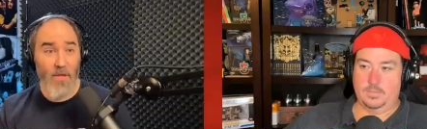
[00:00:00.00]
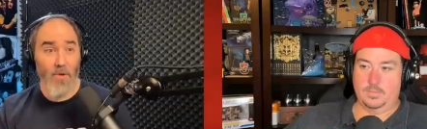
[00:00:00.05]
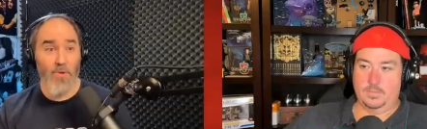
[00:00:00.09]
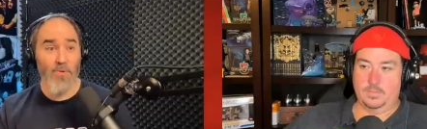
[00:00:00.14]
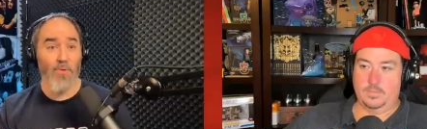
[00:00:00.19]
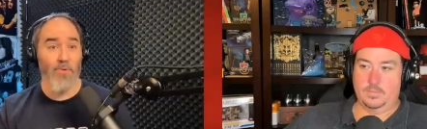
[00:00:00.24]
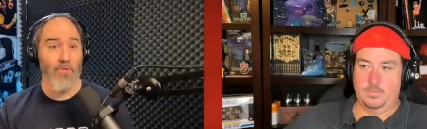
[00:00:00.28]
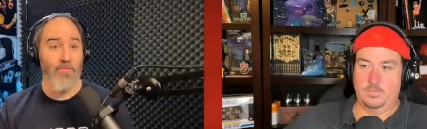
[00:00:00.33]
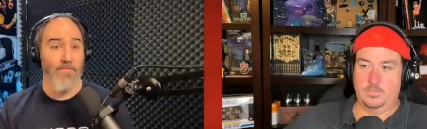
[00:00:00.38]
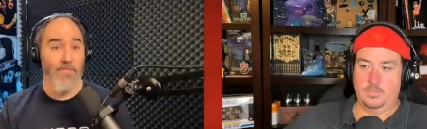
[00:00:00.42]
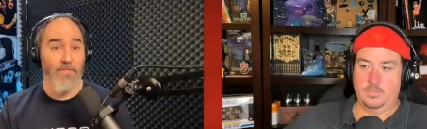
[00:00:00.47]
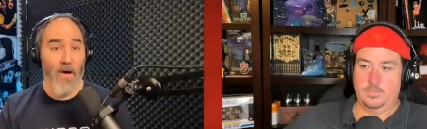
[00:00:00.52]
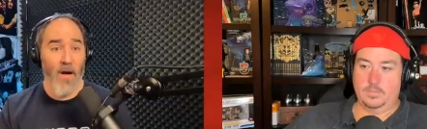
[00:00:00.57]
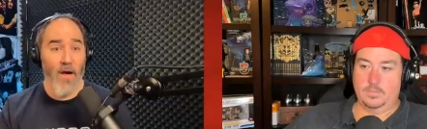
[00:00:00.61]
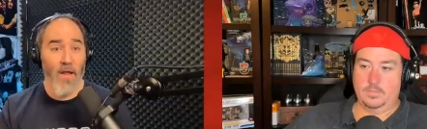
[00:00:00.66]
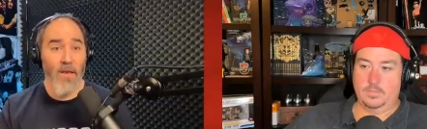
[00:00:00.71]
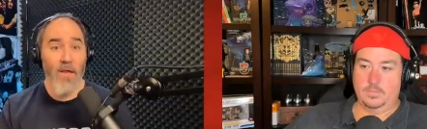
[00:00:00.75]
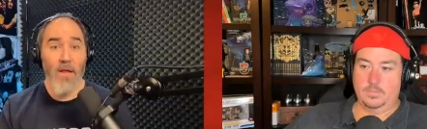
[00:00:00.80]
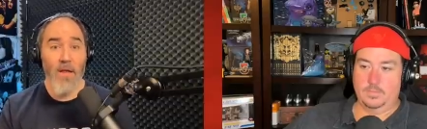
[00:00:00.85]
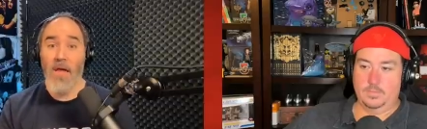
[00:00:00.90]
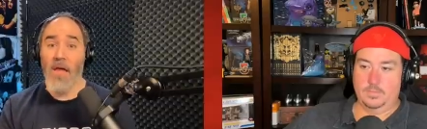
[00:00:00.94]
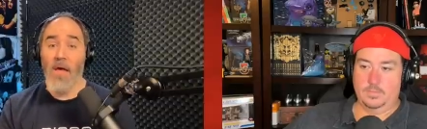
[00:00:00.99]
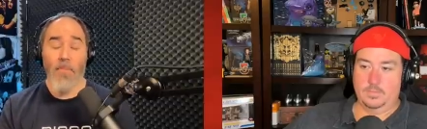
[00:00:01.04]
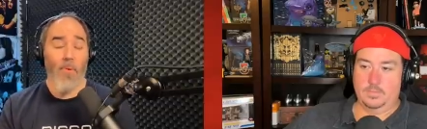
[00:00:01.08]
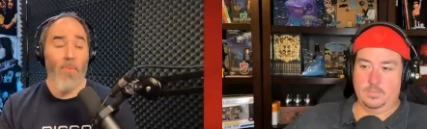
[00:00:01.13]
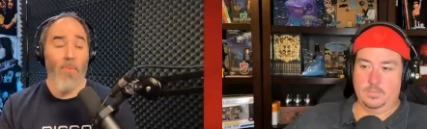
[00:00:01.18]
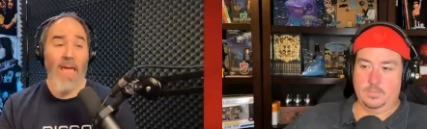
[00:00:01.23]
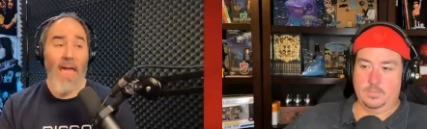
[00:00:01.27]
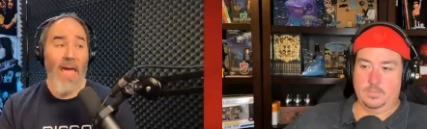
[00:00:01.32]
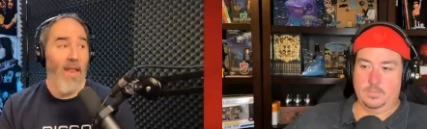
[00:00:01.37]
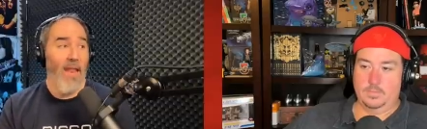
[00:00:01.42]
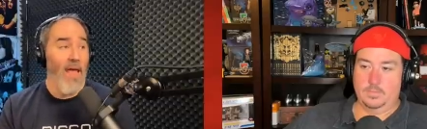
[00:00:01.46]
Speaker 1: Those were fun, but
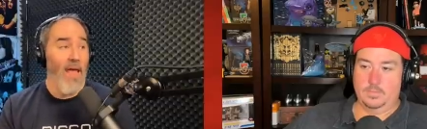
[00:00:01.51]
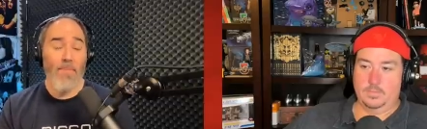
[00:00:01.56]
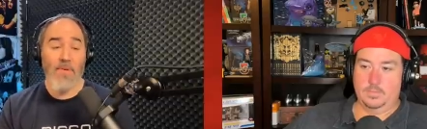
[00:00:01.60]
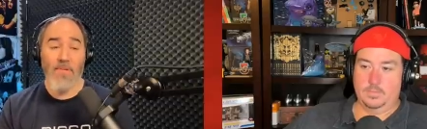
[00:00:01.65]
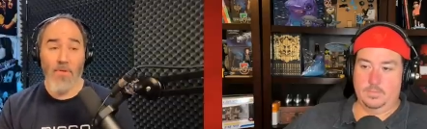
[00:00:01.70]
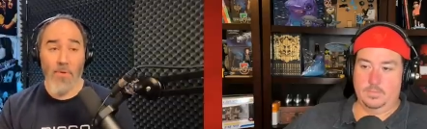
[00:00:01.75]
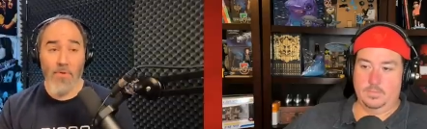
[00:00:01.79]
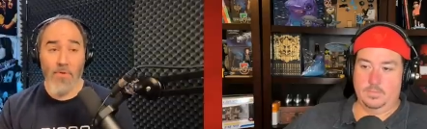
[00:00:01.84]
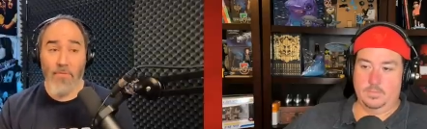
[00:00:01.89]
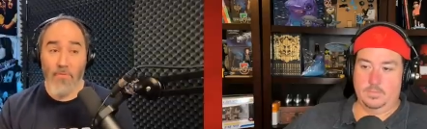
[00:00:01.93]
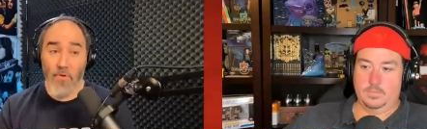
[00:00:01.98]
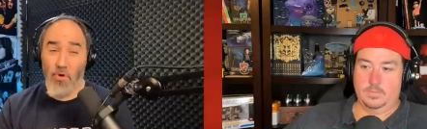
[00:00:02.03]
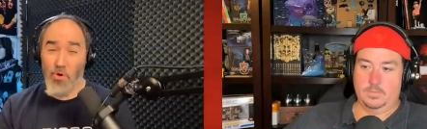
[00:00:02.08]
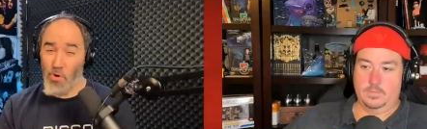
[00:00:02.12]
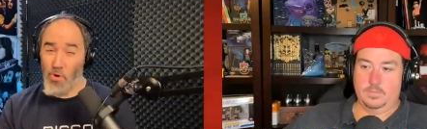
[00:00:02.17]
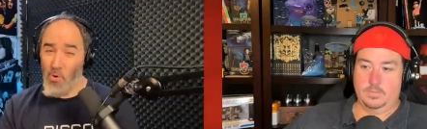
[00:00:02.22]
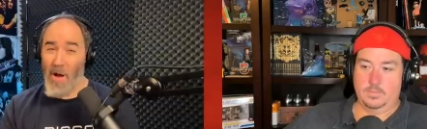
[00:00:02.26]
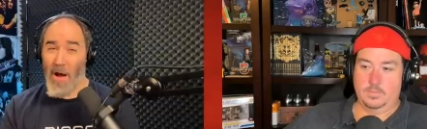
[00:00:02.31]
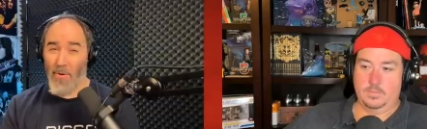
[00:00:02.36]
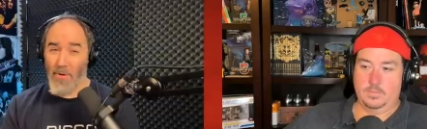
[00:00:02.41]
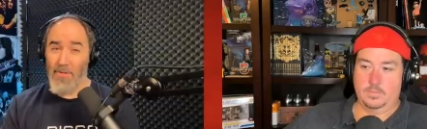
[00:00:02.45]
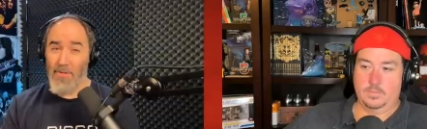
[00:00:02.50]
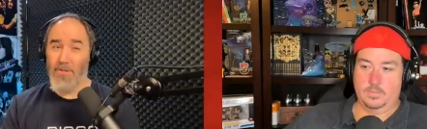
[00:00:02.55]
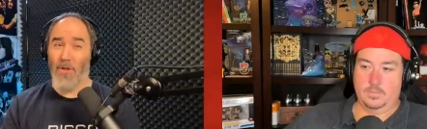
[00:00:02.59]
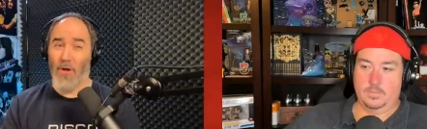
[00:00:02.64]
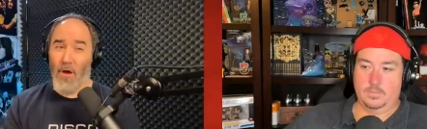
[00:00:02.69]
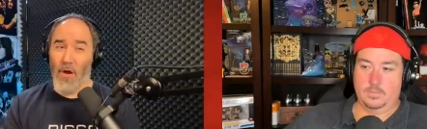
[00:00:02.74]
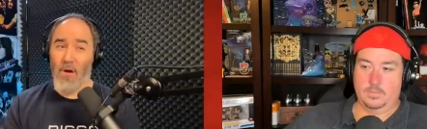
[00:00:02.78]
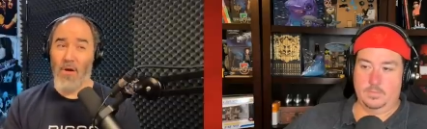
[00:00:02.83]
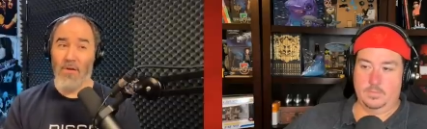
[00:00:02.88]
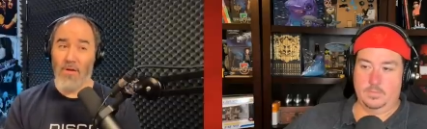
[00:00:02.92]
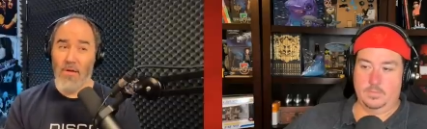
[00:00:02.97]
we had episodes over two hours
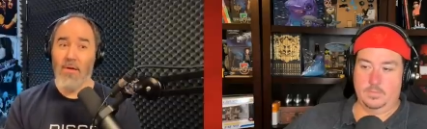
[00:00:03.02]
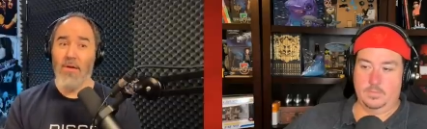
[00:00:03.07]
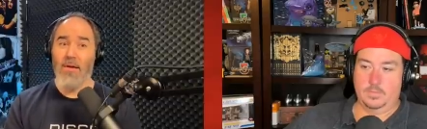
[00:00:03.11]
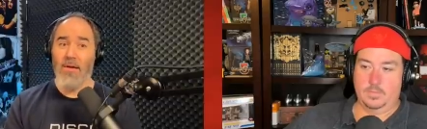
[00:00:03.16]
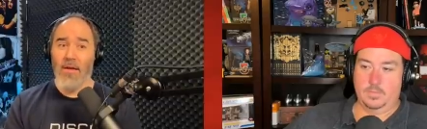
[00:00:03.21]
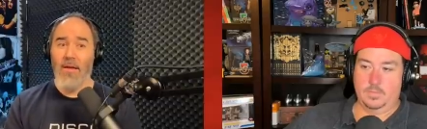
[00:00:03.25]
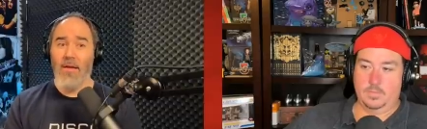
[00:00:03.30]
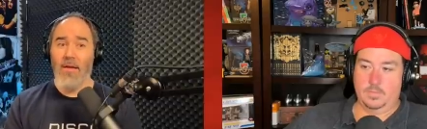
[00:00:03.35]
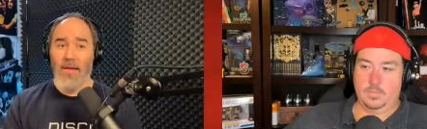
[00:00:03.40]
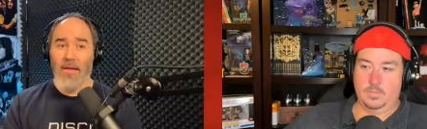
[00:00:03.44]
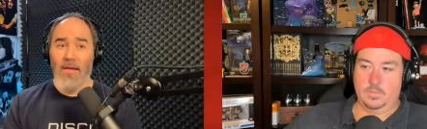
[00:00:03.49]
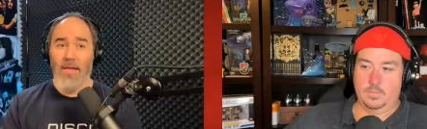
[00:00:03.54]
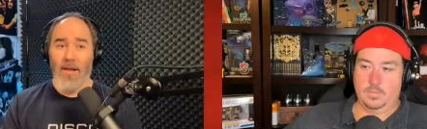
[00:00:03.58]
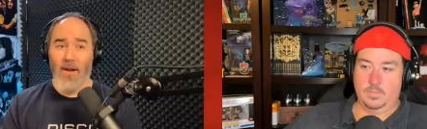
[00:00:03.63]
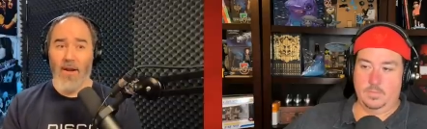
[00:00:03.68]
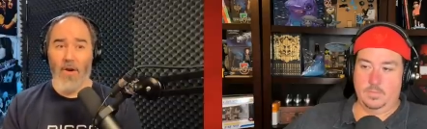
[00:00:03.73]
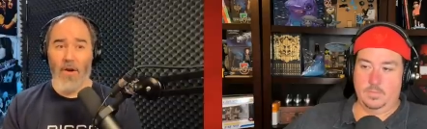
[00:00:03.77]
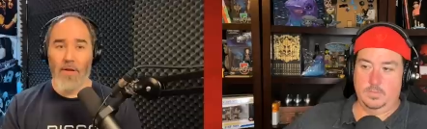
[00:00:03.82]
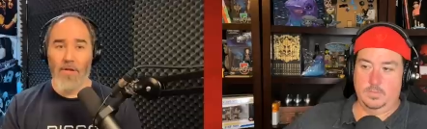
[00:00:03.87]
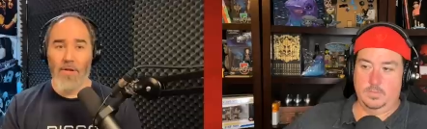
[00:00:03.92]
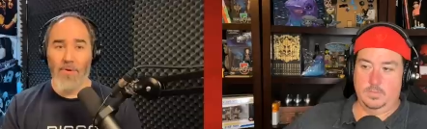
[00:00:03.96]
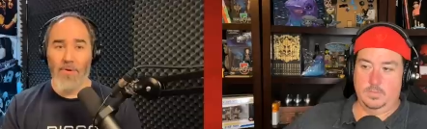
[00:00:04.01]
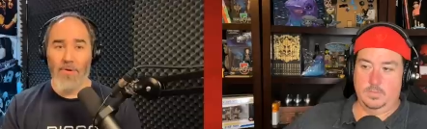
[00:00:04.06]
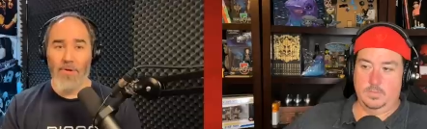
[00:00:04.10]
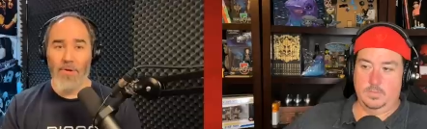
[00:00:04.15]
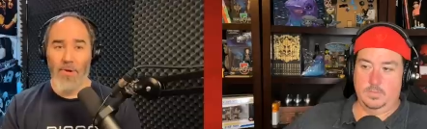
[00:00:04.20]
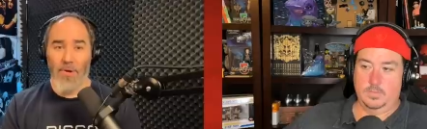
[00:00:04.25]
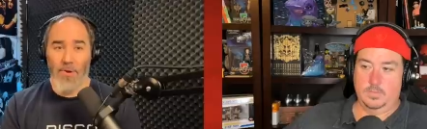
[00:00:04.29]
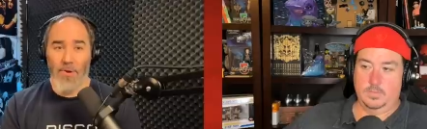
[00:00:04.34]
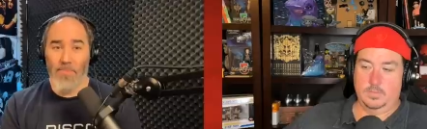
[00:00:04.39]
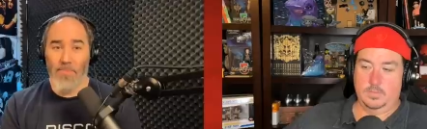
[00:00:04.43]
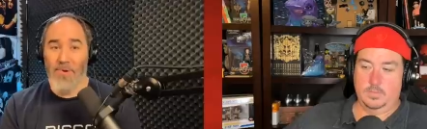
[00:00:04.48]
long here on
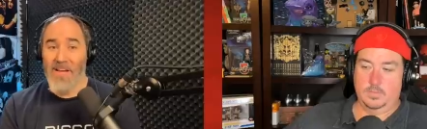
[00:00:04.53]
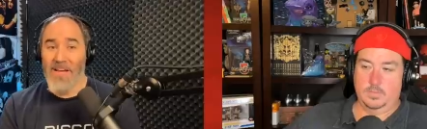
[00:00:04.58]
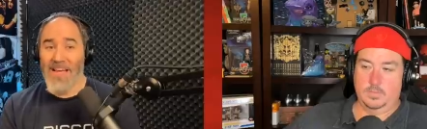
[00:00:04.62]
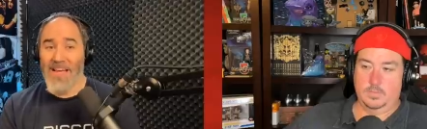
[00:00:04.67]
YouTube.